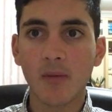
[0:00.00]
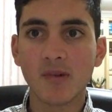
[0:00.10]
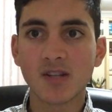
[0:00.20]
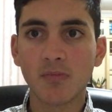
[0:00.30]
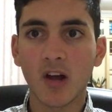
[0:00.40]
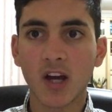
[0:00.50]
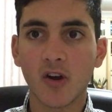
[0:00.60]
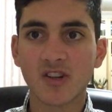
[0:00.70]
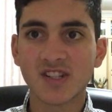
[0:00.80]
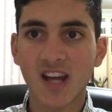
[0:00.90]
is played
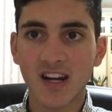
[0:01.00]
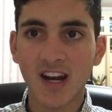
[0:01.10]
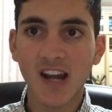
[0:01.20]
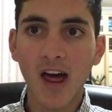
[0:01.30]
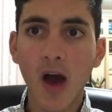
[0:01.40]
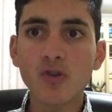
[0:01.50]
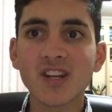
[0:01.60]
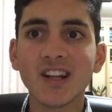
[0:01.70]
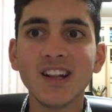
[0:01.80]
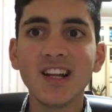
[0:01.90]
on a Saturday. Now, that was
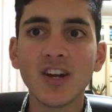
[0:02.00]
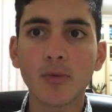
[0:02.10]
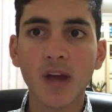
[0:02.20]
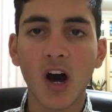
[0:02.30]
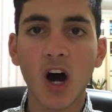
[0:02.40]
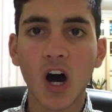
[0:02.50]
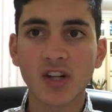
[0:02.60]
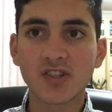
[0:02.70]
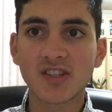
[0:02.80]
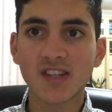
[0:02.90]
a little bit
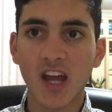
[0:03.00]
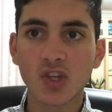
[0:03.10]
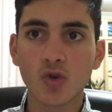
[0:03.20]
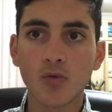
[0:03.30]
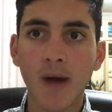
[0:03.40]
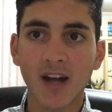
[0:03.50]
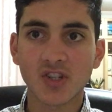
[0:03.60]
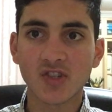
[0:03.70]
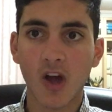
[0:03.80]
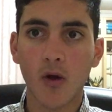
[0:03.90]
hard to schedule
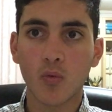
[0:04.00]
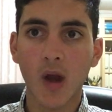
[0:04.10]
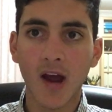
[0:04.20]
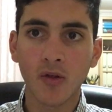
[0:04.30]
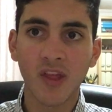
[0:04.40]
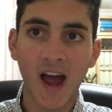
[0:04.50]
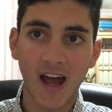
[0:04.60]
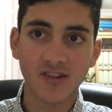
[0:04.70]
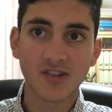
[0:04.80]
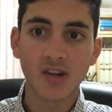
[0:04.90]
matches around
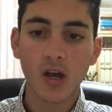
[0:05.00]
that.